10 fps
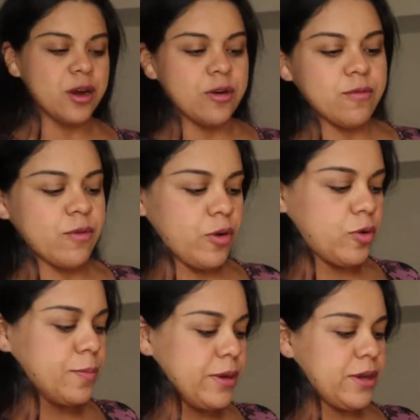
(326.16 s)
a
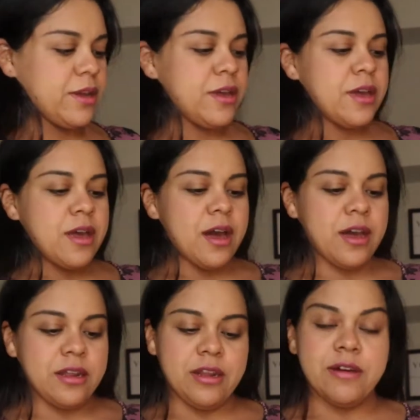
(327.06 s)
robe.
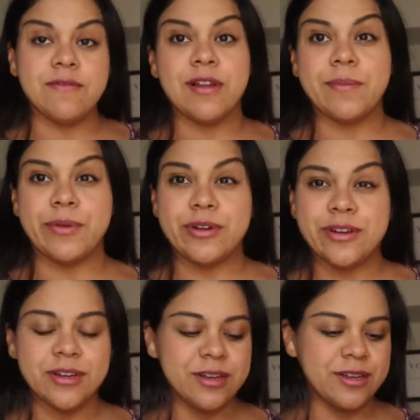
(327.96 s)
I love
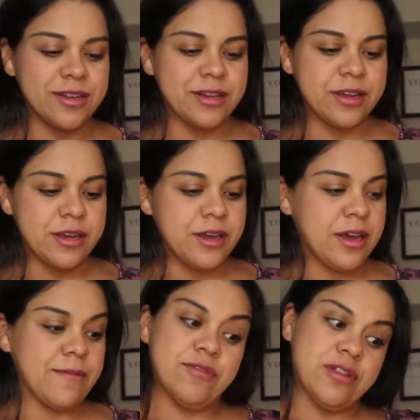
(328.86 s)
leopard,
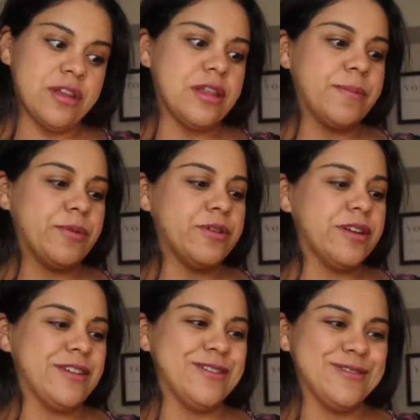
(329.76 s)
everything leopard,
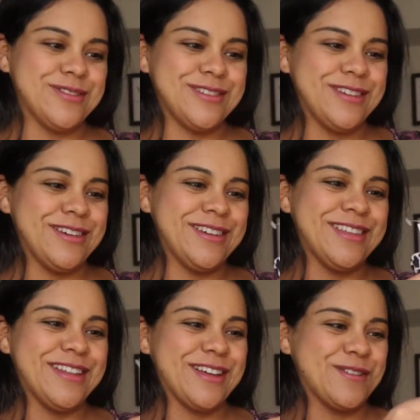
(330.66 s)
and you'll see
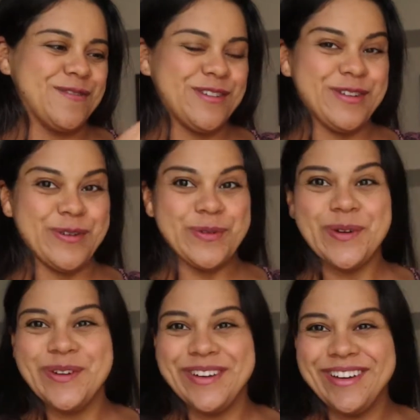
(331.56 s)
in the next video
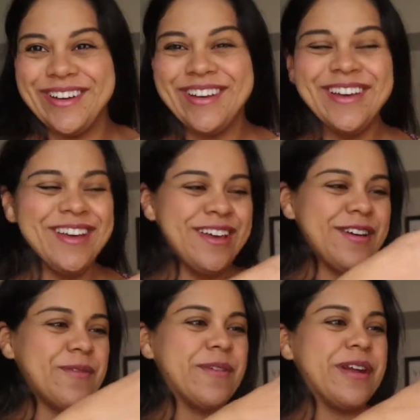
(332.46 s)

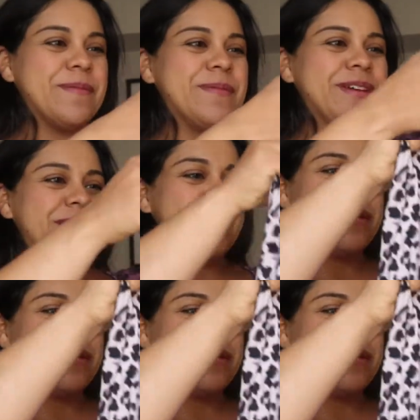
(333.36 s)
what I mean.